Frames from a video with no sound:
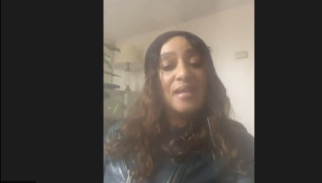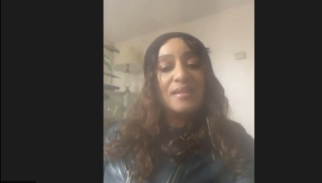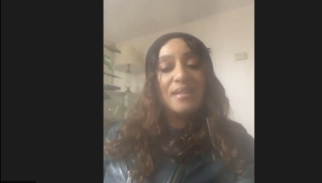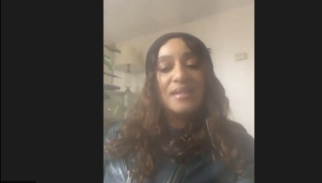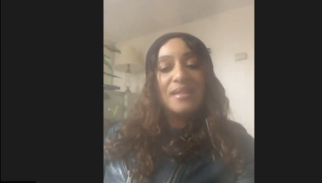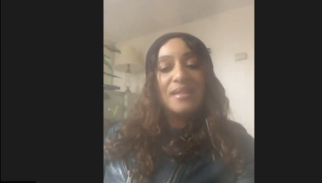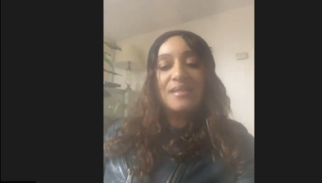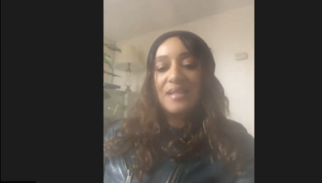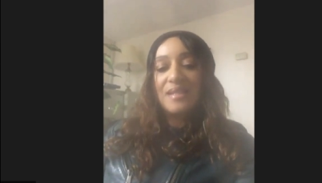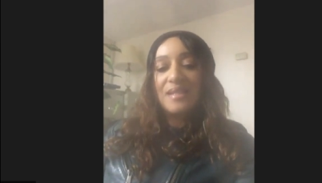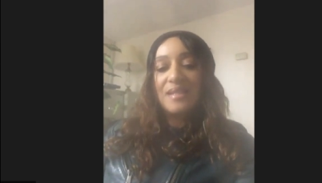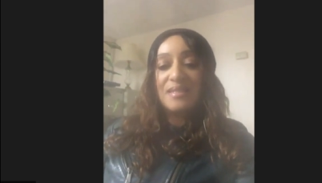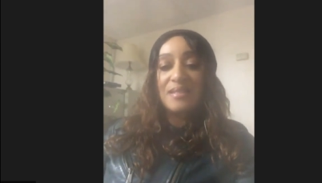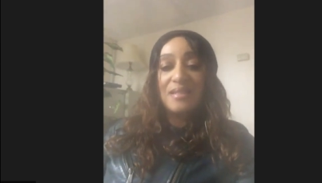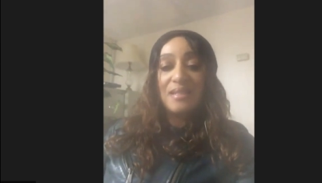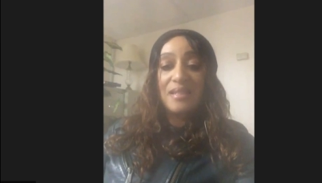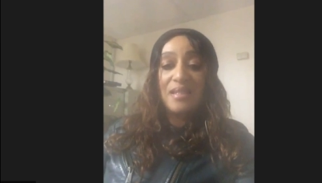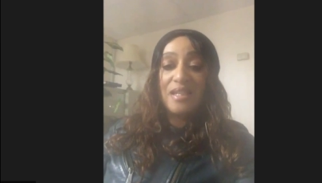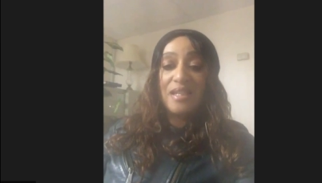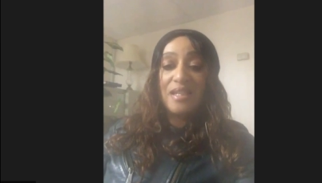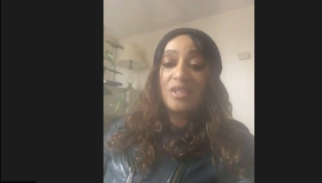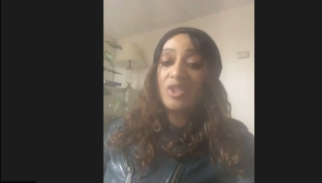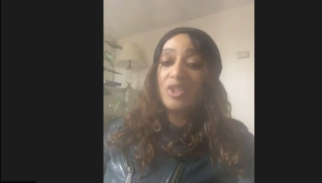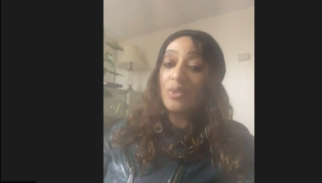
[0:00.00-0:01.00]
that doesn't
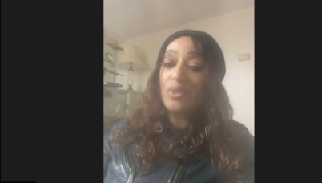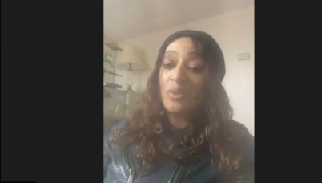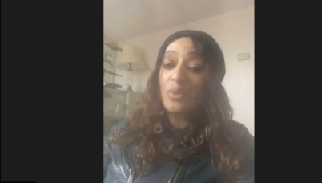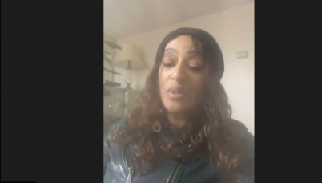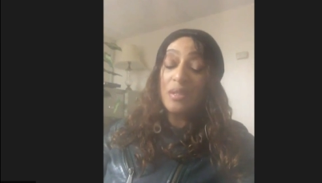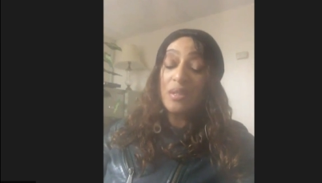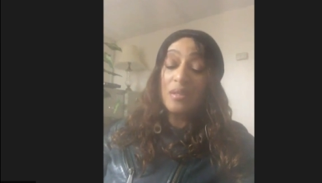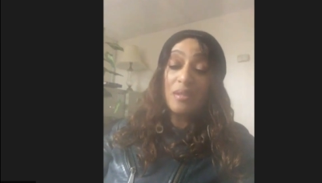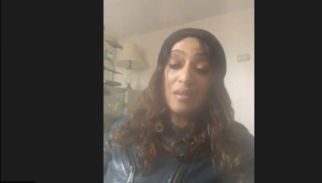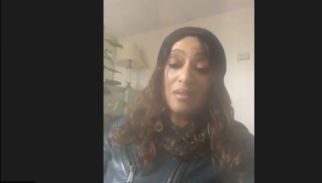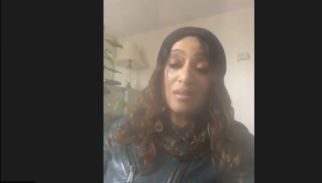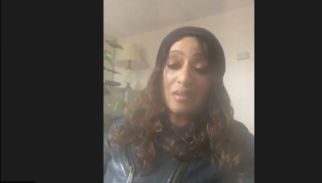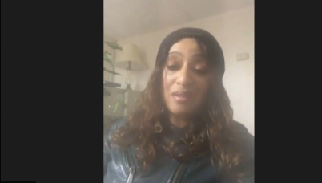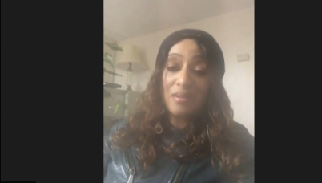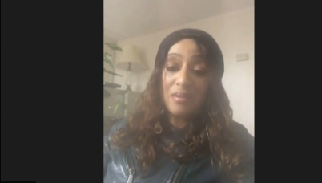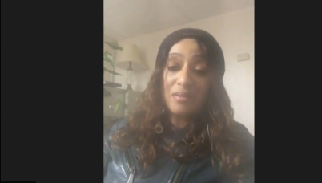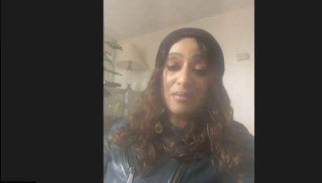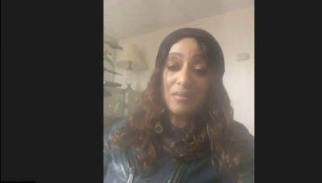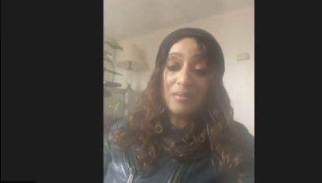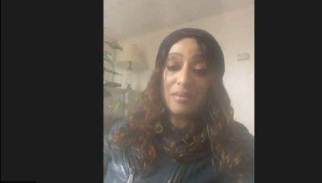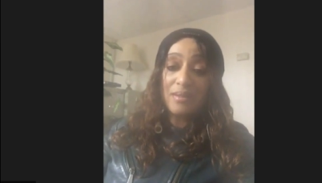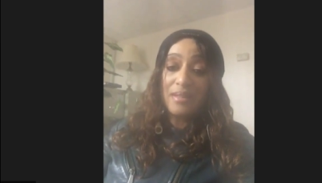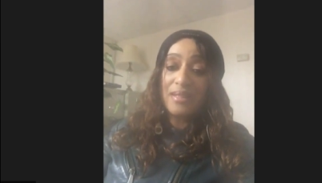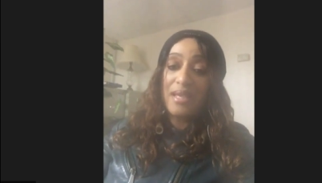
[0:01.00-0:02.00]
let you
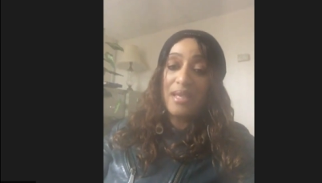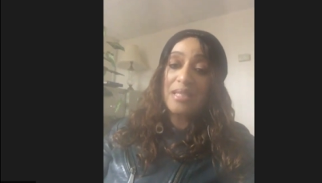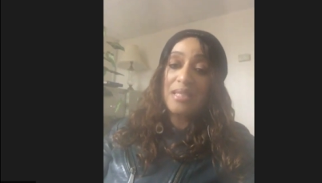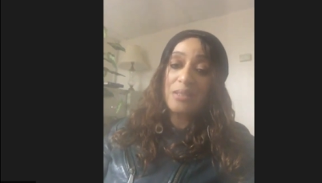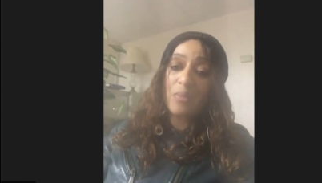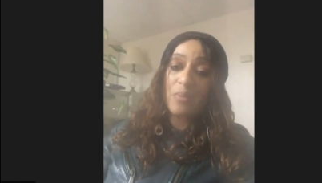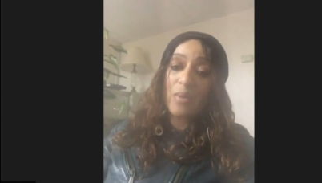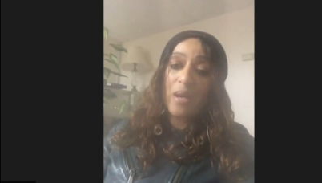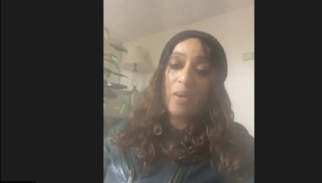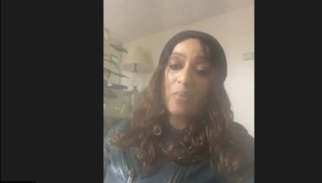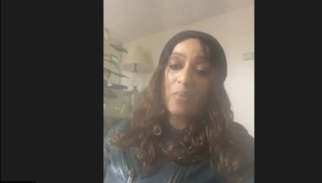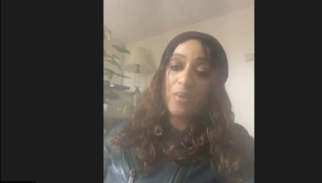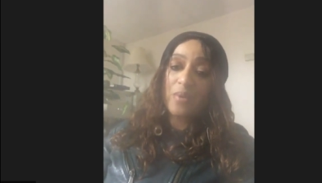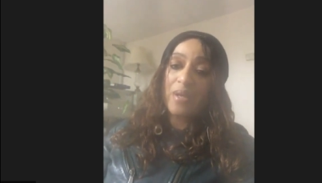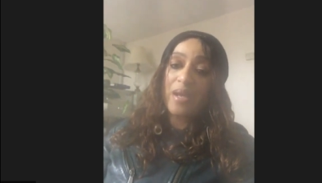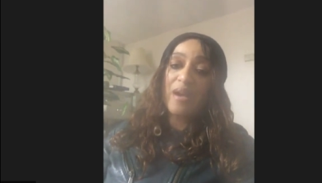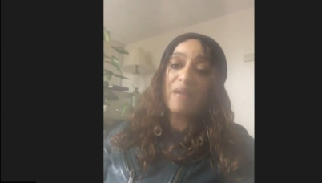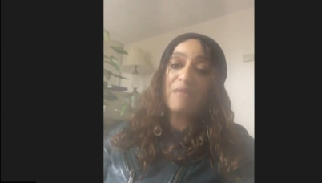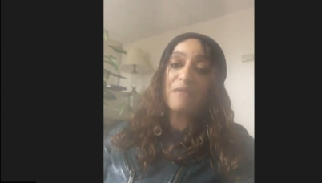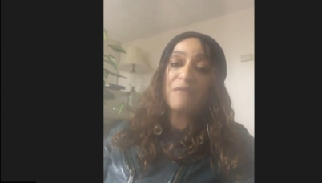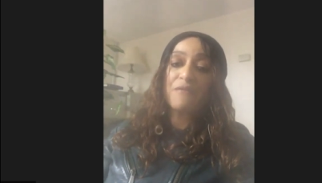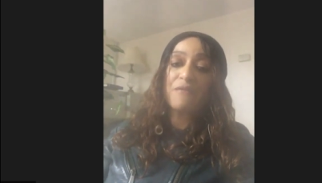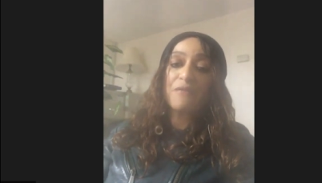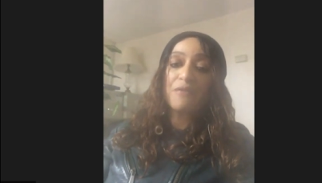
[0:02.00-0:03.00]
heal. And that's why we're
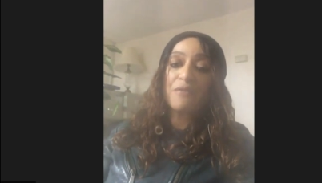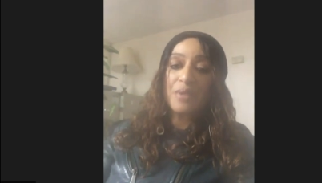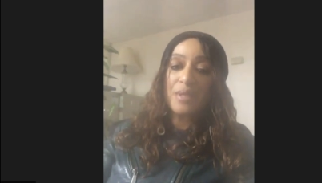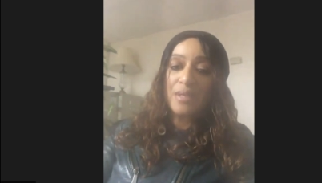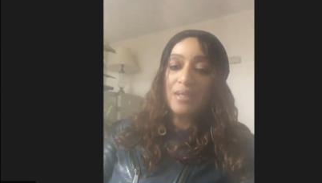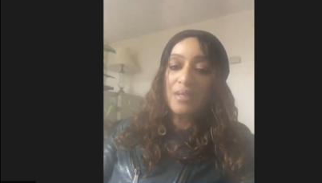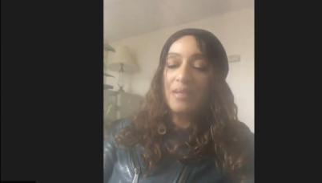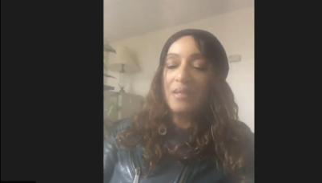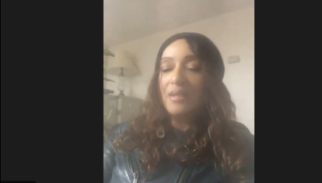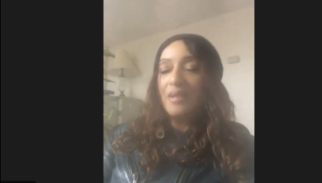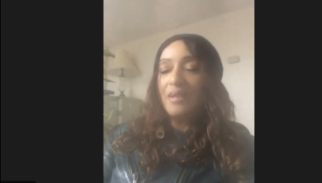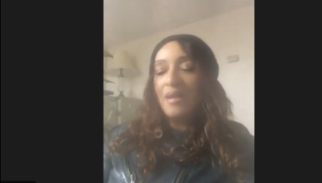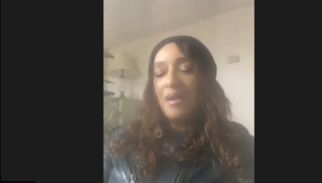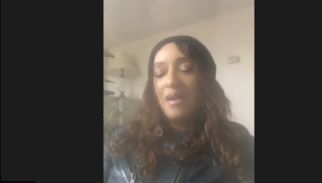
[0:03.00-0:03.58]
not free.